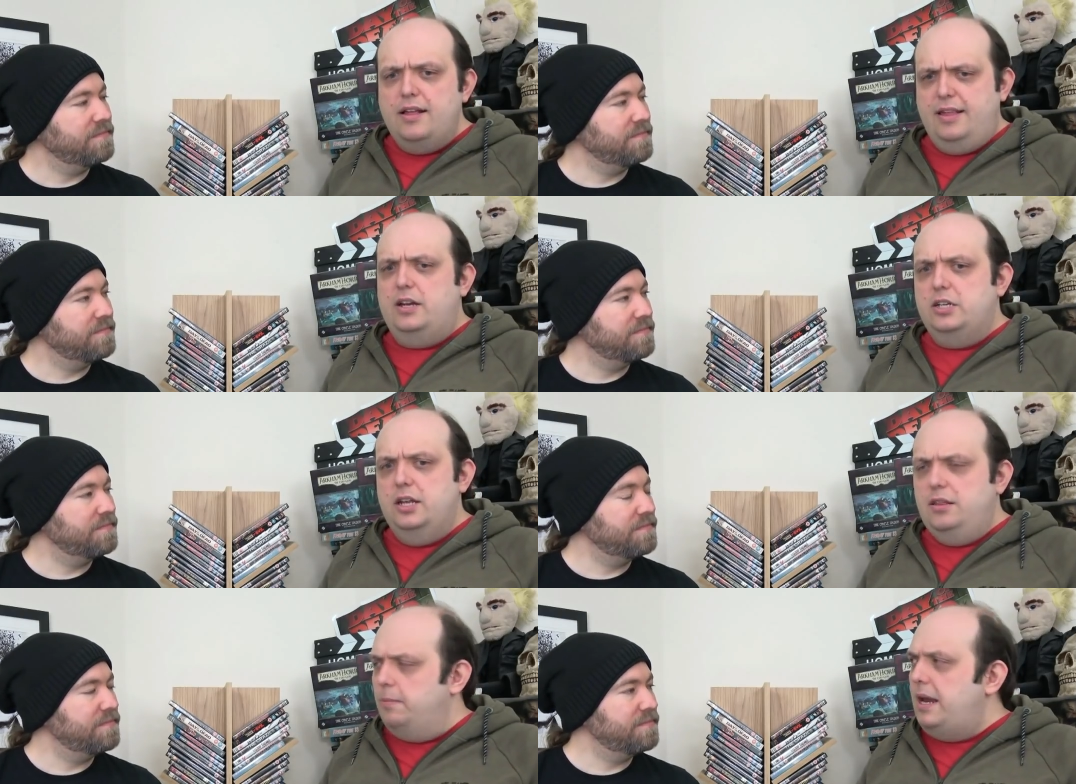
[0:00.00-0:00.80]

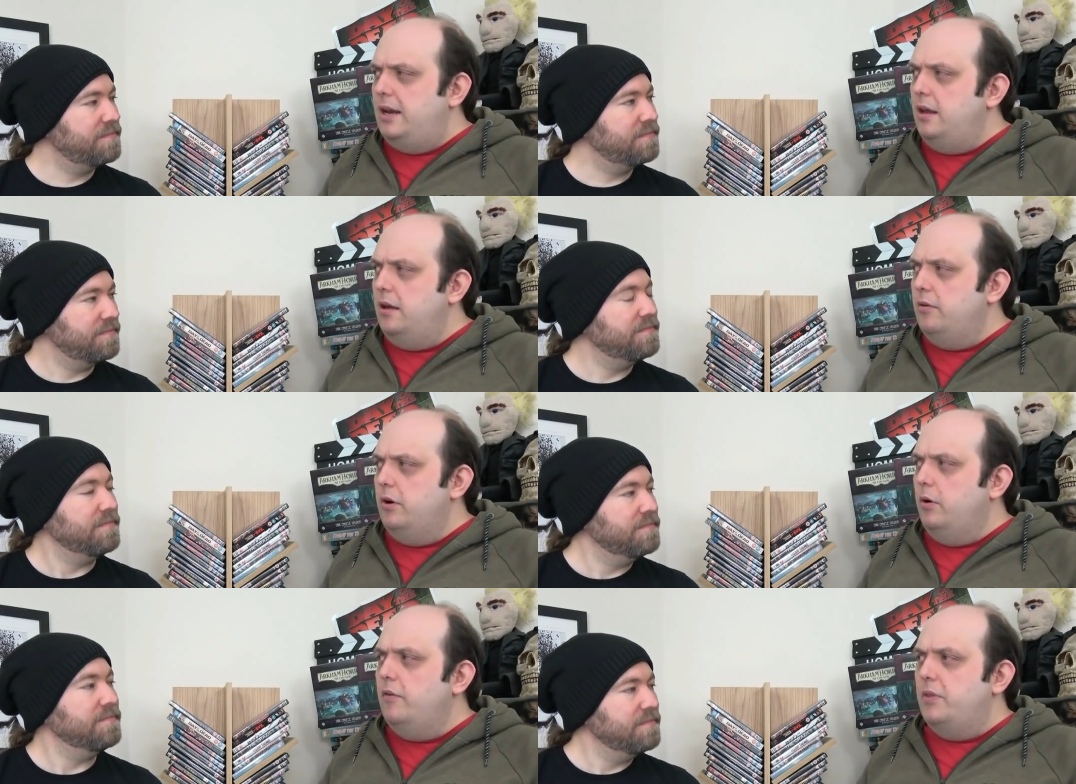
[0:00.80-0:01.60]
Speaker 1: essentially the main
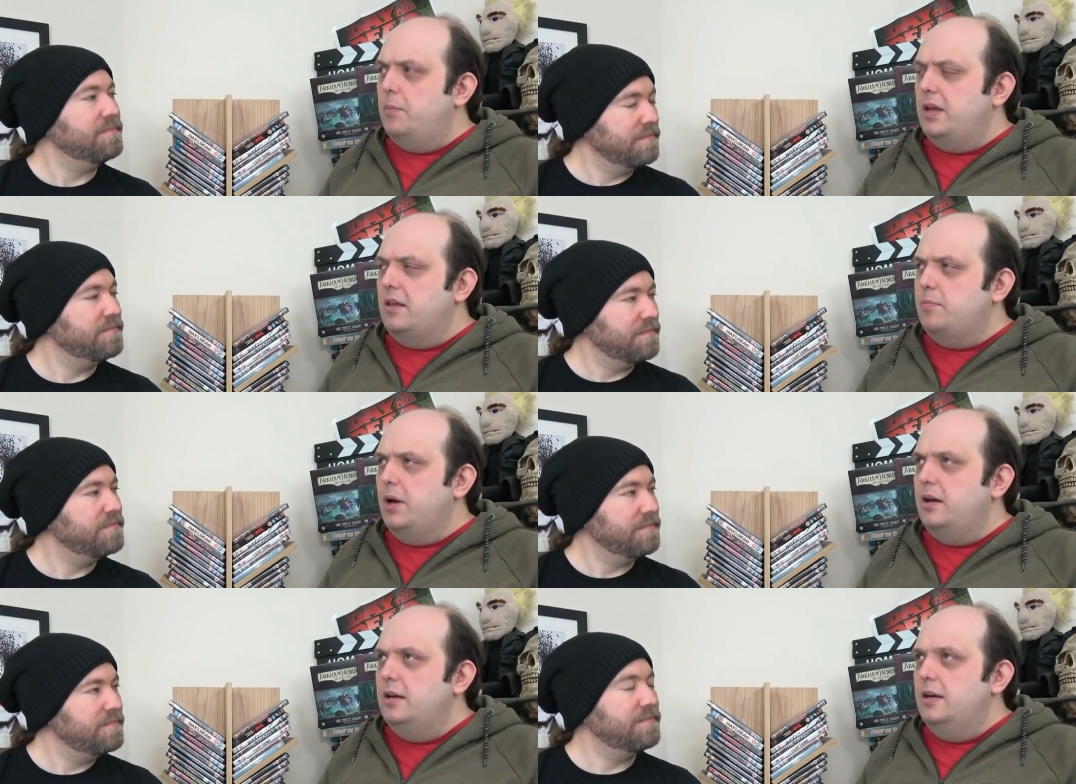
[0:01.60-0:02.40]
hero of the piece,
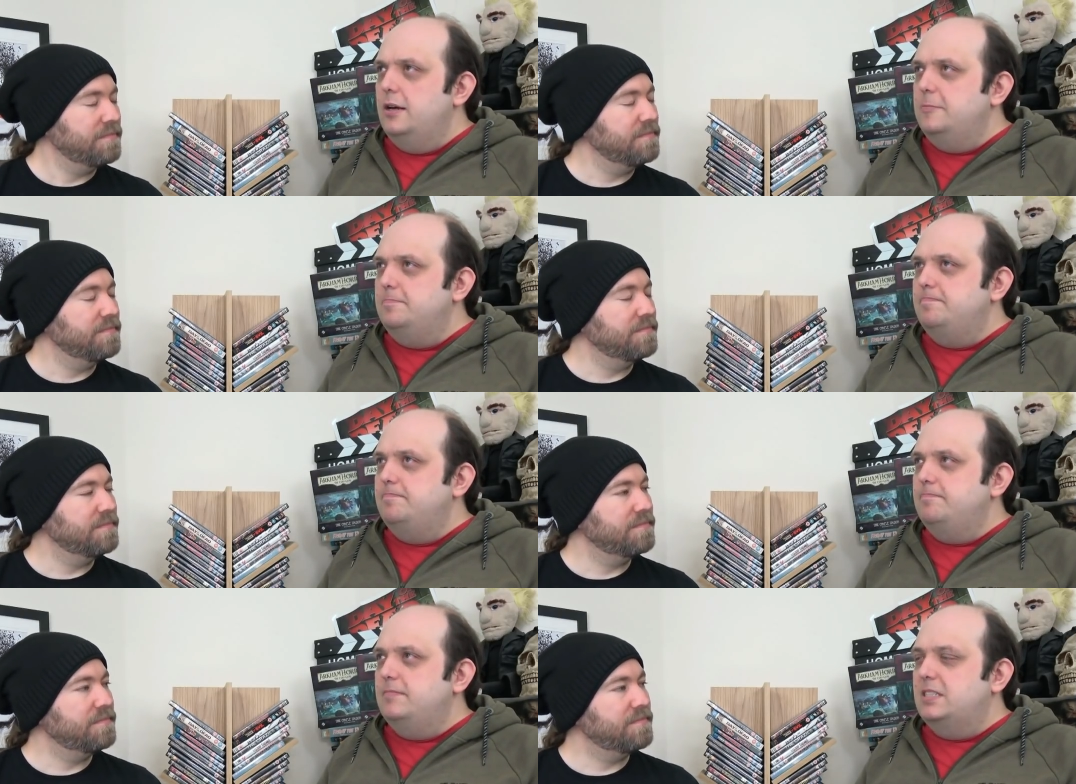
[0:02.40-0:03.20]
but
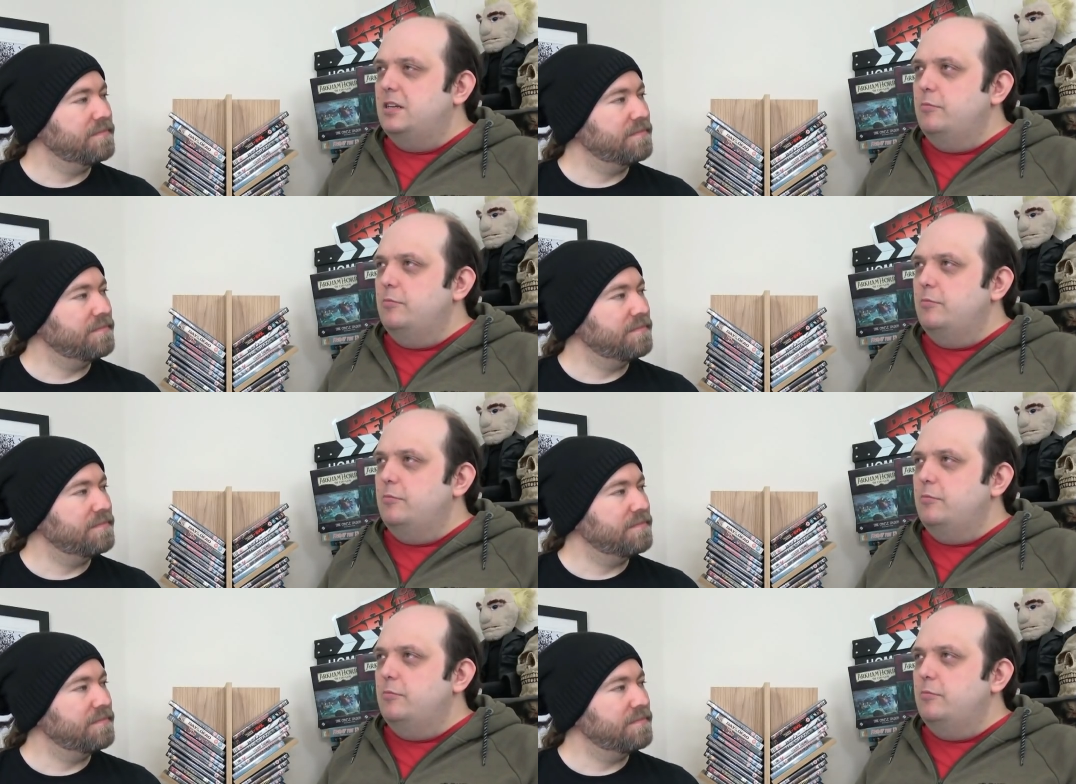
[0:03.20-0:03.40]
there's